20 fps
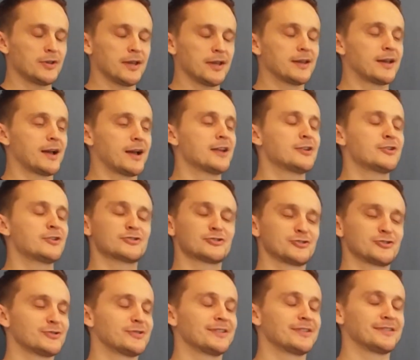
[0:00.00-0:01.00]
Oh yeah, yeah, I
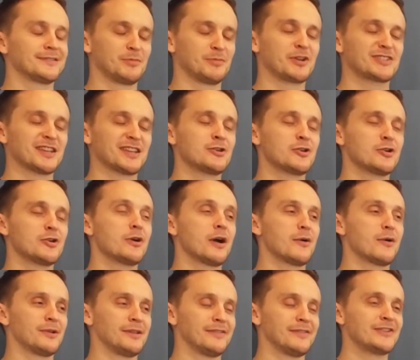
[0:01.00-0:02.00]
just do it because I know I
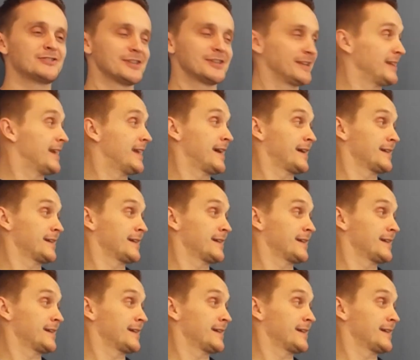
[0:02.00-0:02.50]
will eventually get